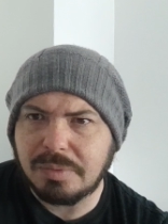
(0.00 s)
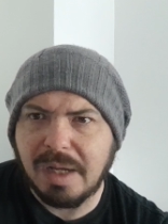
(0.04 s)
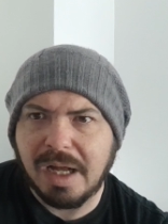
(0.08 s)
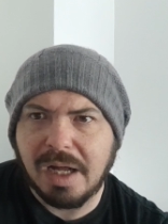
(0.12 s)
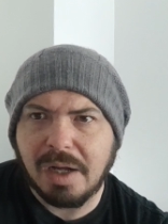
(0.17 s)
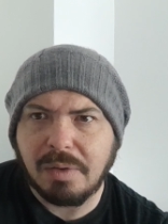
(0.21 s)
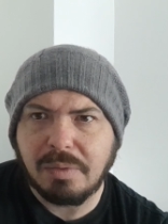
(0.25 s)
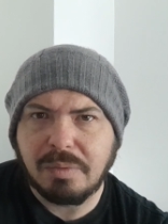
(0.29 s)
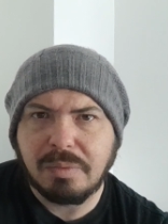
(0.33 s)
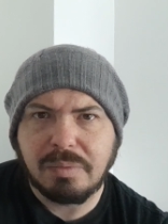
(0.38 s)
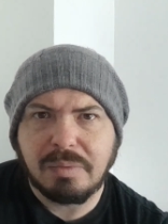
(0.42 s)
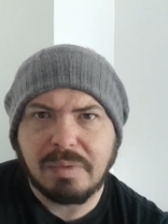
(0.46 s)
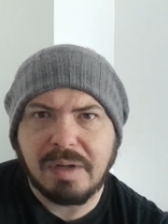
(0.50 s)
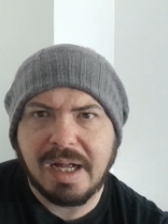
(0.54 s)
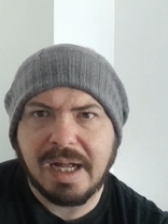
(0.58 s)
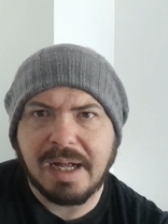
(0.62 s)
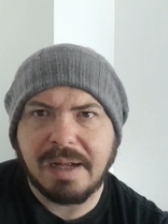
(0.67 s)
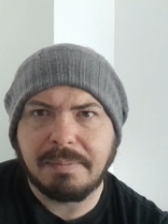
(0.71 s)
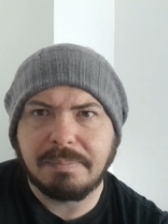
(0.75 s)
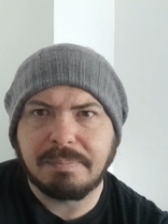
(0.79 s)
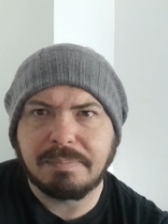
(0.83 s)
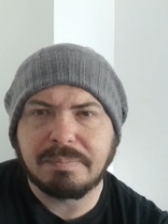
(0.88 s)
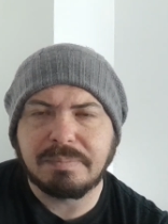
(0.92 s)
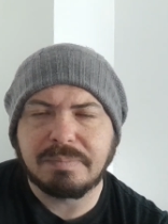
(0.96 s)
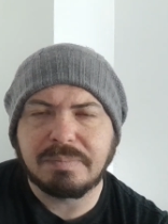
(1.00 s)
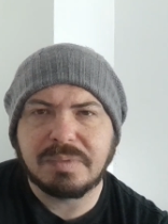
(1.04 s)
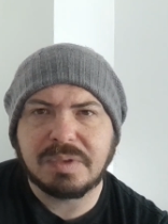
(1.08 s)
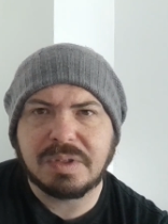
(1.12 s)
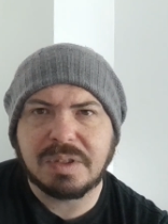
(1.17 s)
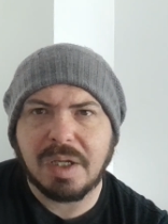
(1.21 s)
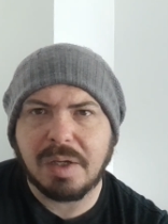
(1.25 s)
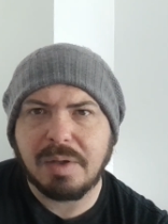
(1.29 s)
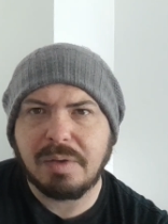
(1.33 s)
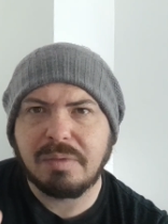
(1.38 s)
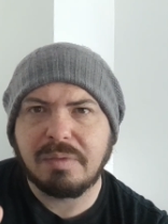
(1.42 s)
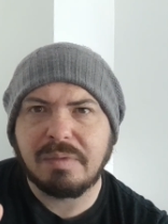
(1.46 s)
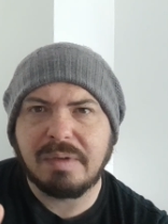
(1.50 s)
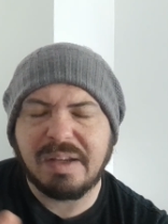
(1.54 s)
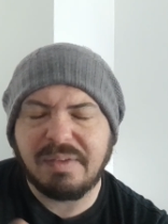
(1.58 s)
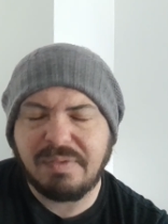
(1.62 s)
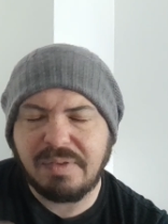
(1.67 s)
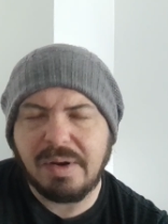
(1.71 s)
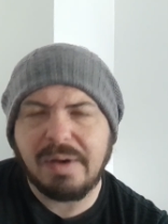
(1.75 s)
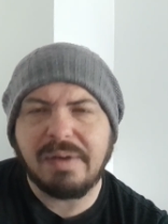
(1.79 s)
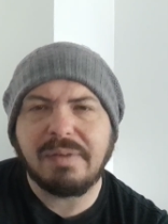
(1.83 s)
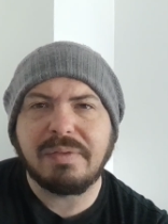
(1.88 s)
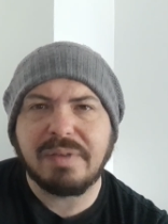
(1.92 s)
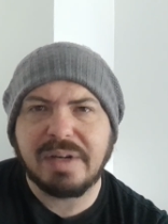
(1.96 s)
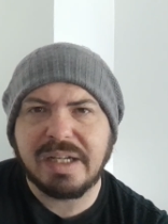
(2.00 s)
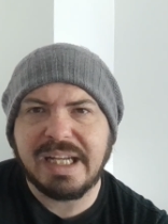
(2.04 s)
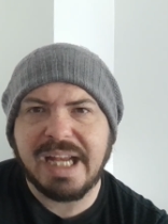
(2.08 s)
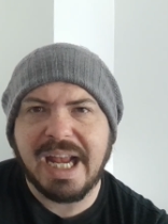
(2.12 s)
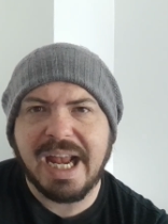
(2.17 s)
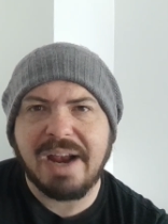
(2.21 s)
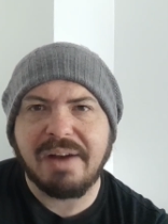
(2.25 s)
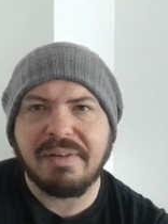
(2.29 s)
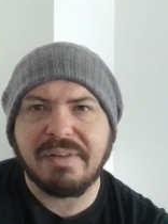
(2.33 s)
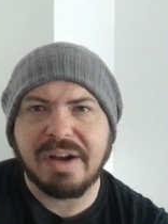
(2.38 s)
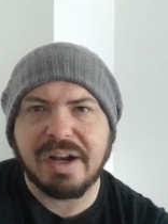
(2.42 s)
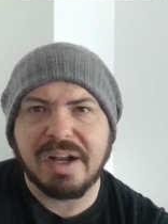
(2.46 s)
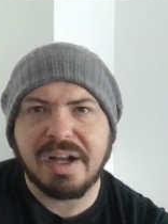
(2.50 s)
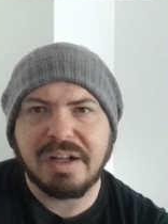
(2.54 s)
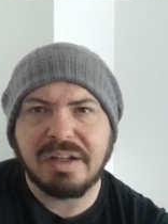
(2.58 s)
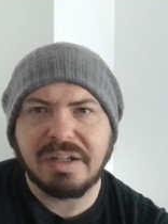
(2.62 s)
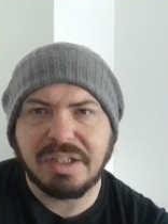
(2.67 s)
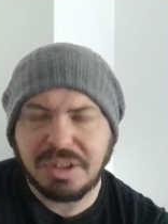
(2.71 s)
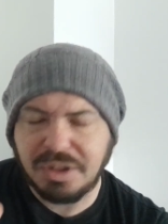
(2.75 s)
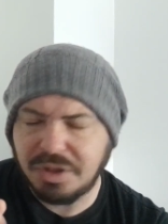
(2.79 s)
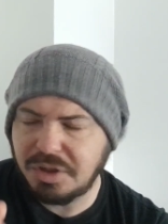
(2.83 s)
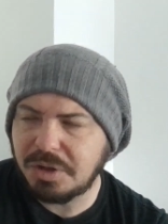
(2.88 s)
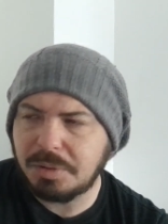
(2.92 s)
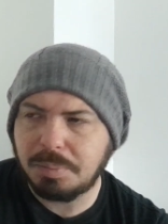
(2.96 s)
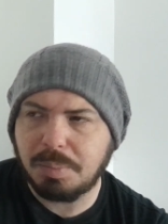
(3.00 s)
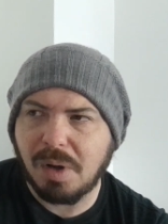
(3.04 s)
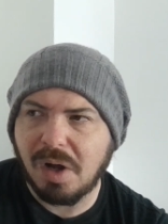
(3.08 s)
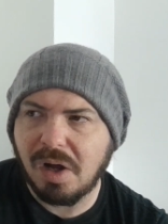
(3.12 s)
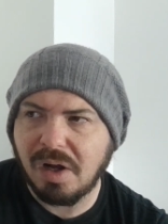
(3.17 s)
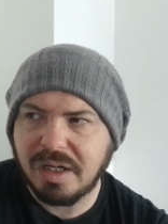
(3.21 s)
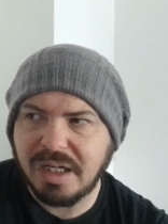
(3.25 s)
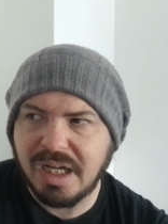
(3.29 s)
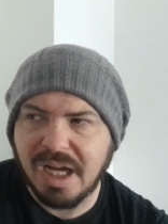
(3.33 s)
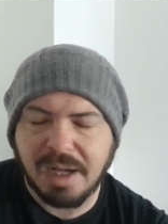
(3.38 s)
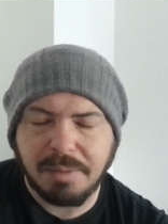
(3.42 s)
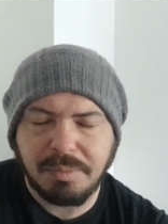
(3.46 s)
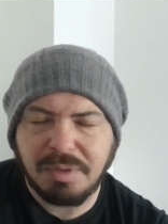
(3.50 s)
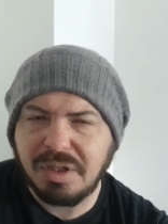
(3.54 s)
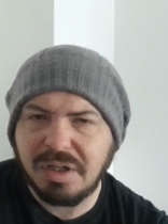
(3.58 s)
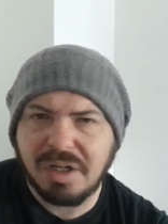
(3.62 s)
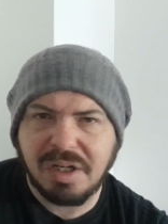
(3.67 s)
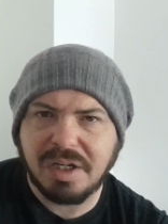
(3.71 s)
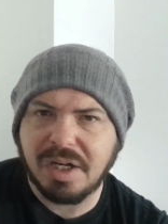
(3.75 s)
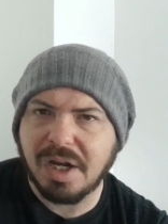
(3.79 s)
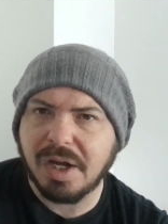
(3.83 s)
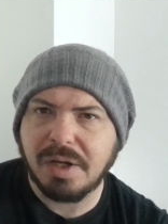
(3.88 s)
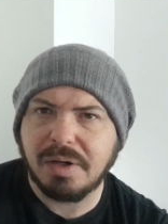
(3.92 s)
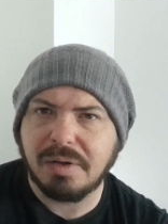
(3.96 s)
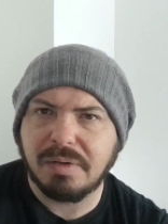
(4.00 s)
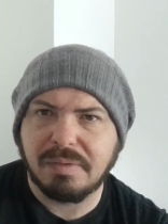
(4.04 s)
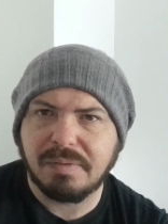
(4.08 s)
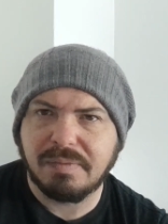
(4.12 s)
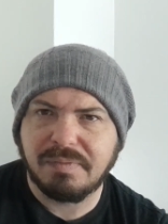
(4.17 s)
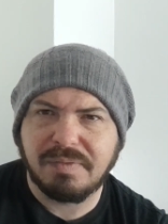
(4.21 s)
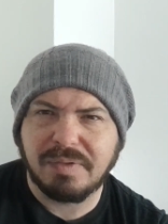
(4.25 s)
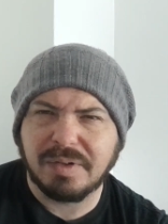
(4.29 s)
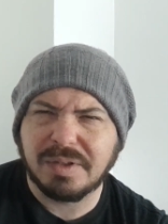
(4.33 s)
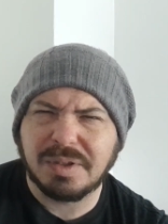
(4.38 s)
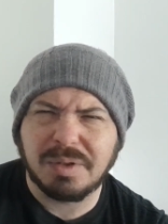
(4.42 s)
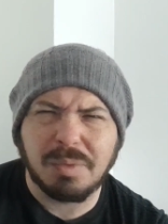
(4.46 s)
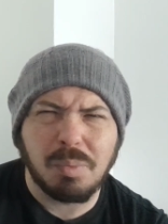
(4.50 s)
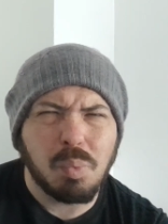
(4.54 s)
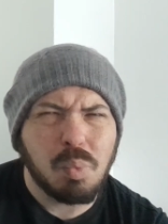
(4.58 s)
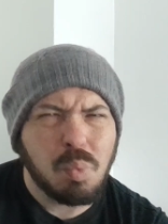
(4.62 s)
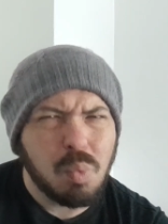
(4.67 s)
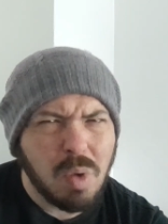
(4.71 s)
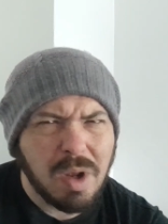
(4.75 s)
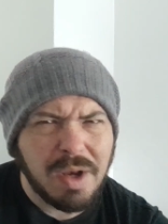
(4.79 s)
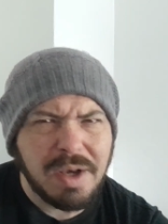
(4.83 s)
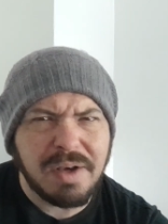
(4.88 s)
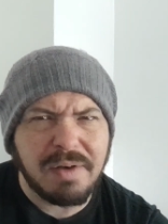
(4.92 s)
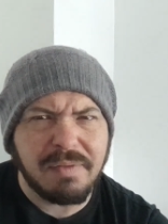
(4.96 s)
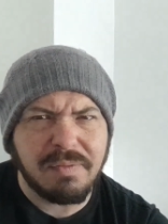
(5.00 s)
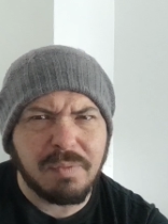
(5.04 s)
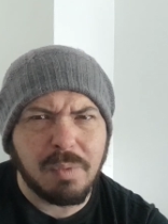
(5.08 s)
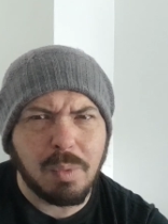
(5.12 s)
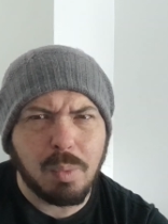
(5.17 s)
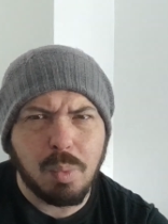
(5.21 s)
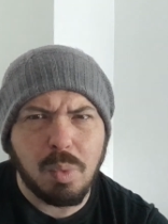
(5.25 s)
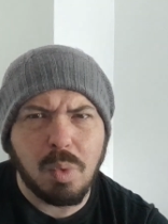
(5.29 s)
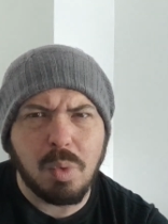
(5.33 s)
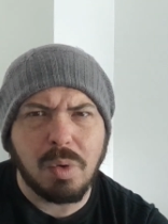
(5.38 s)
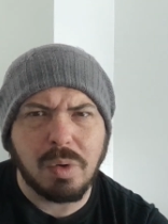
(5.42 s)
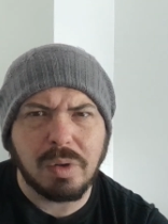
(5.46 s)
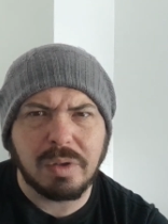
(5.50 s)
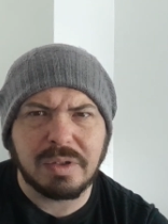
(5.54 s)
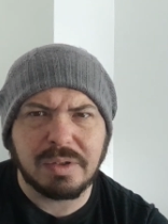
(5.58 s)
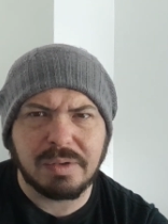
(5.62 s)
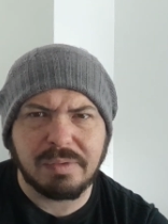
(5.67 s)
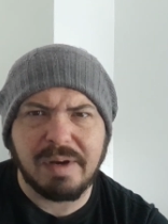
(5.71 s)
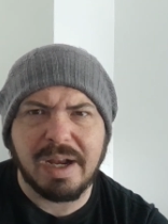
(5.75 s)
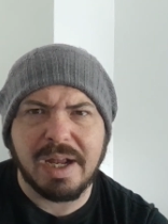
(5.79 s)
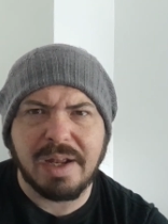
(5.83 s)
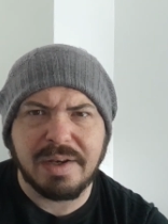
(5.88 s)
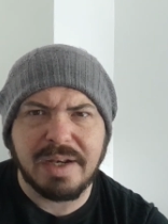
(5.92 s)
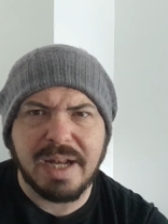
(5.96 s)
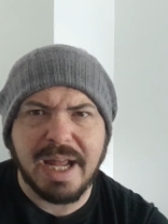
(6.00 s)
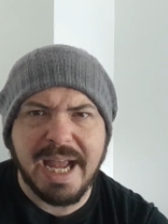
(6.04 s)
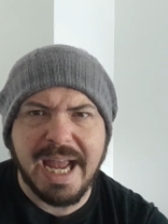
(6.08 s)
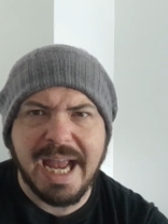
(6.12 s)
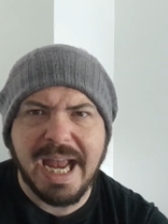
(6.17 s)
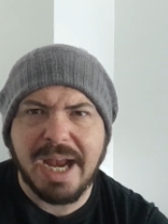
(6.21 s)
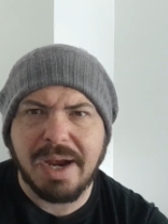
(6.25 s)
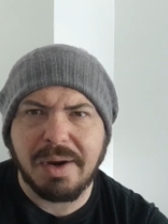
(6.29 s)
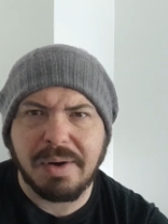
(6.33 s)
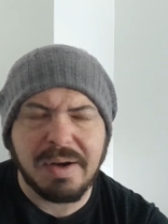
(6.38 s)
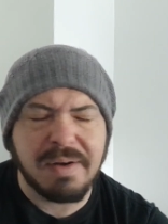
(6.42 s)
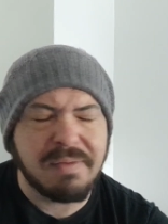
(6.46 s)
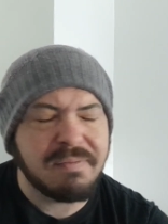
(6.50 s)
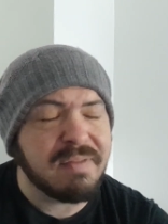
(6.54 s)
well. So if you're ever in the area and you just park up, you could go for some wonderful walks around that area.